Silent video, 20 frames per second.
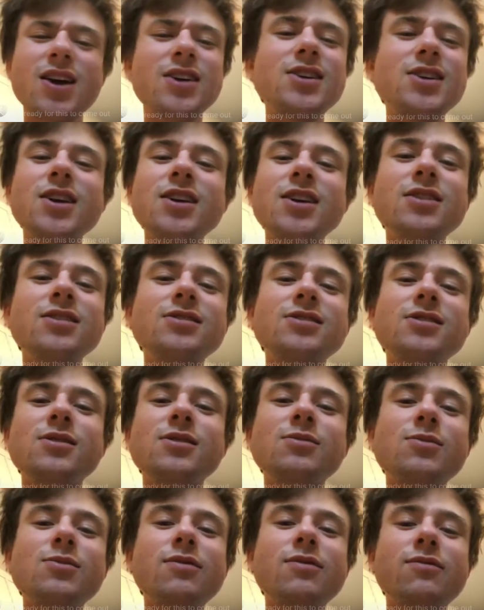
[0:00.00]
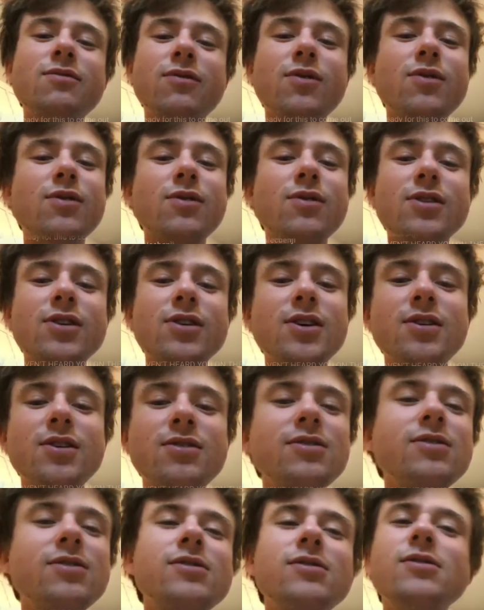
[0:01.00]
'cause I killed someone for
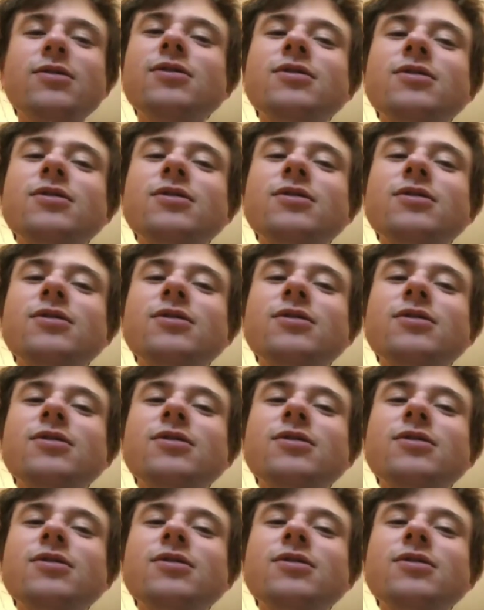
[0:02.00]
you.